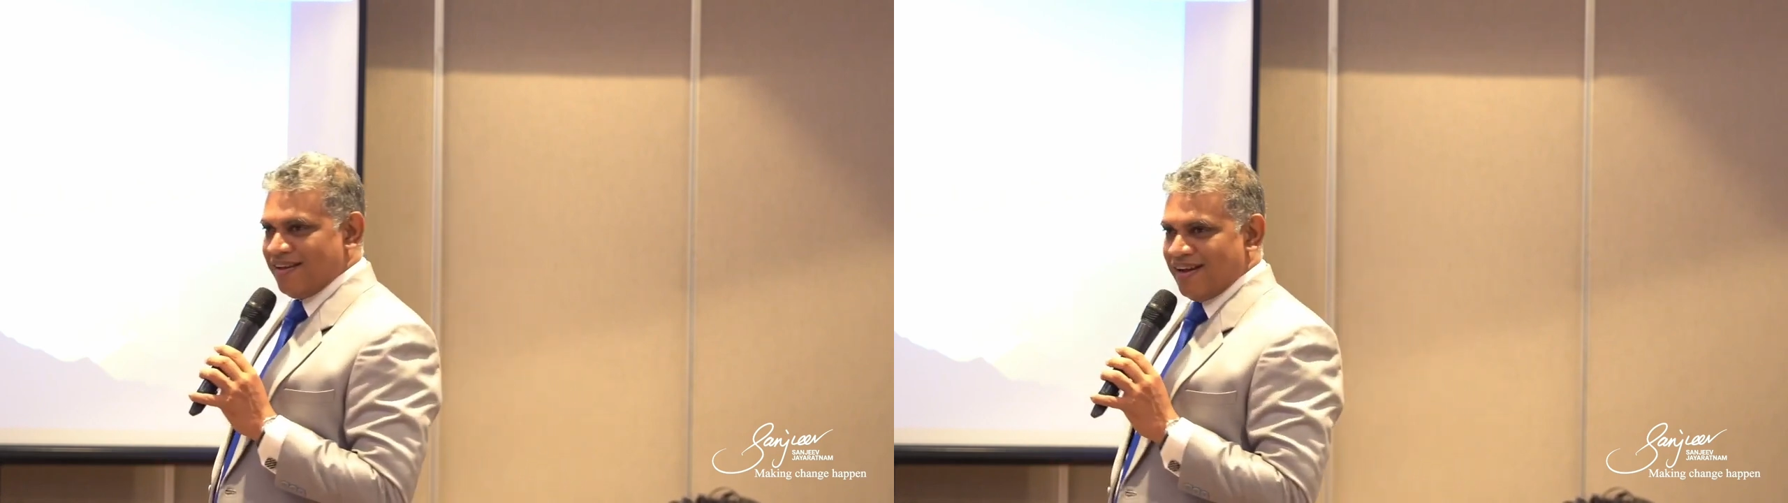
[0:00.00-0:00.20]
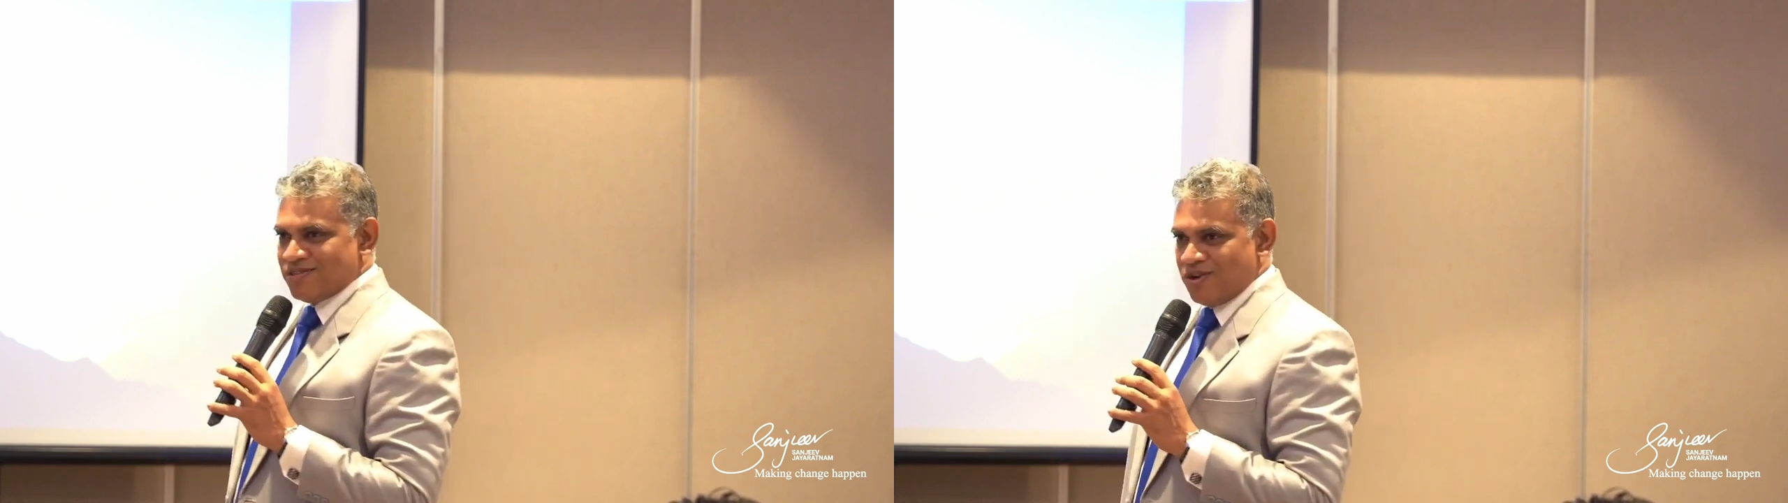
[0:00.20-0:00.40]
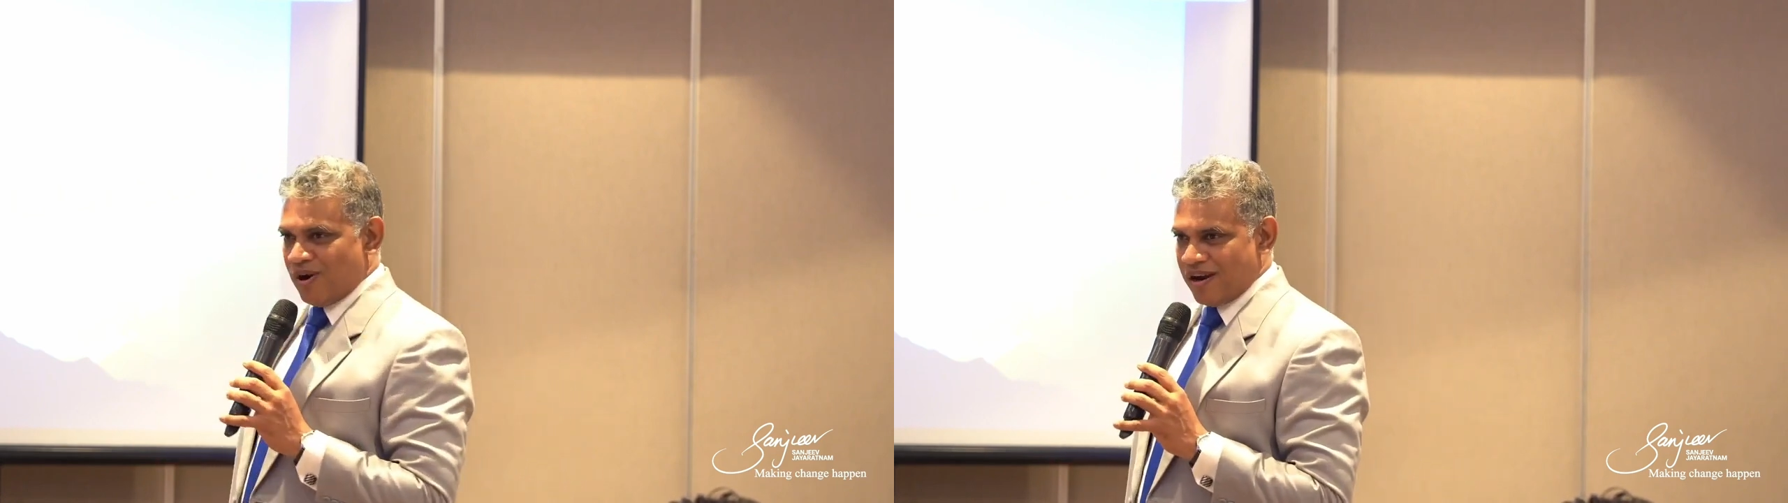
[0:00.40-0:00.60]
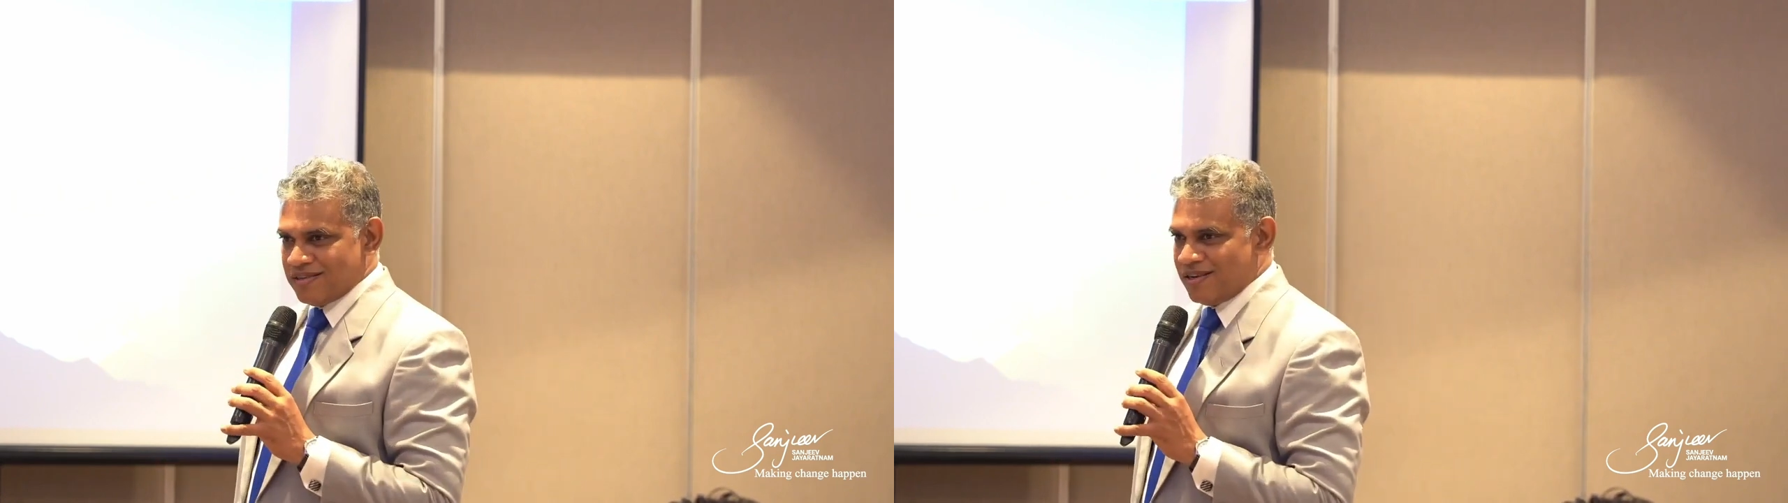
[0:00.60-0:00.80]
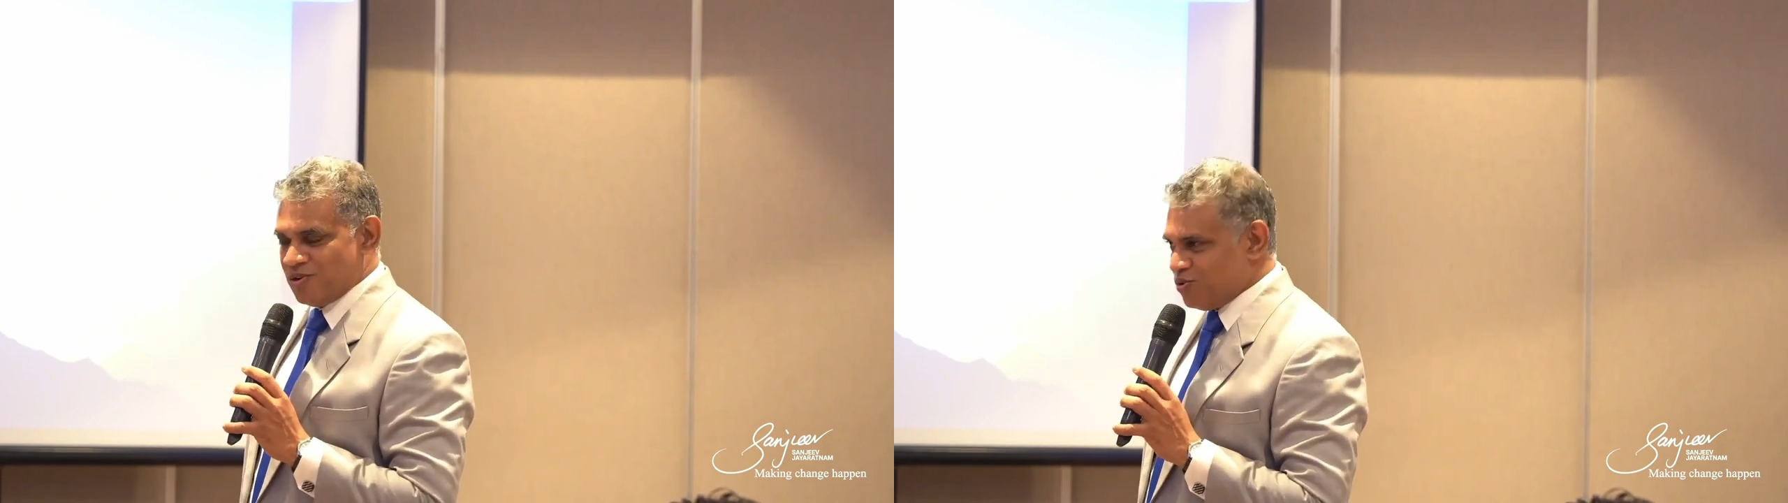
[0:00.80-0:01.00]
As long
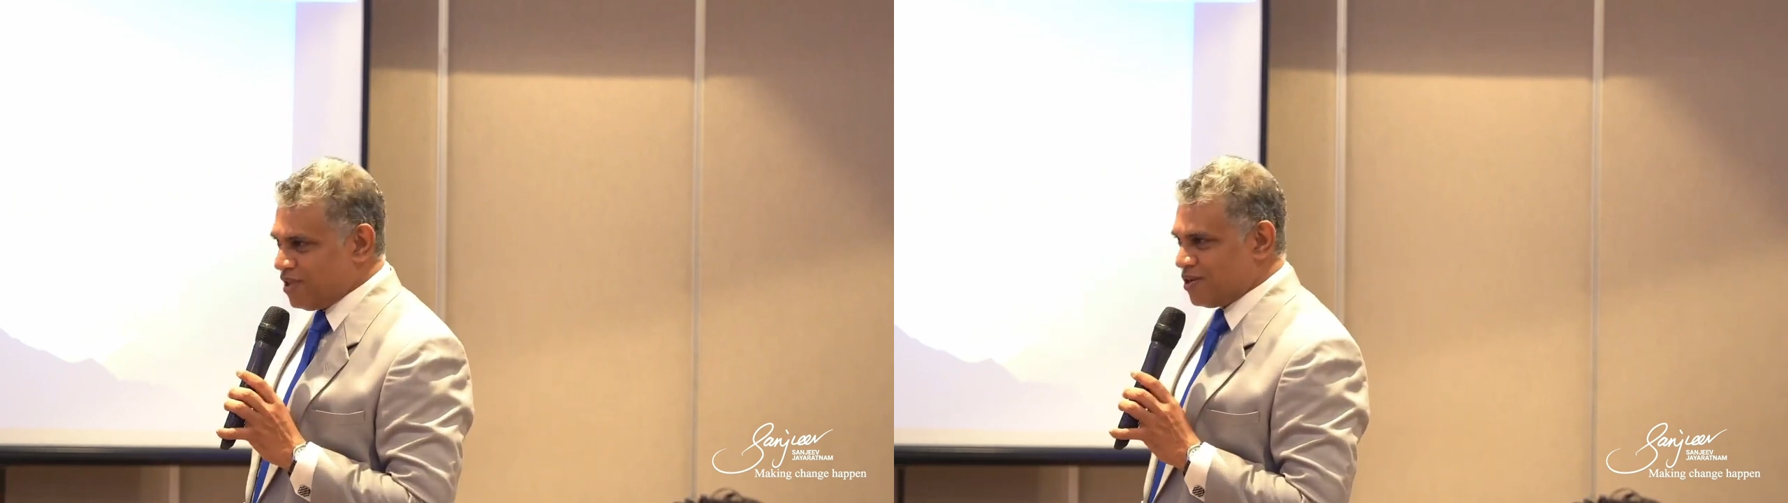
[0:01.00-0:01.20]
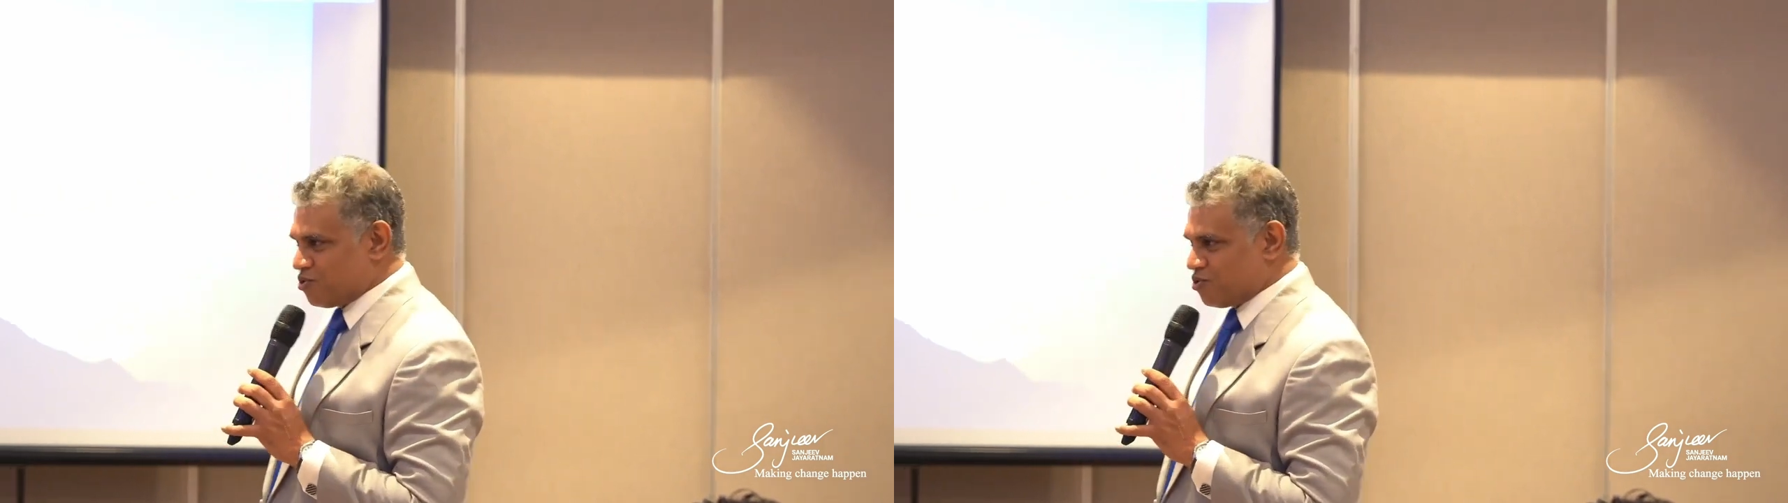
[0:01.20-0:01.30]
as I do that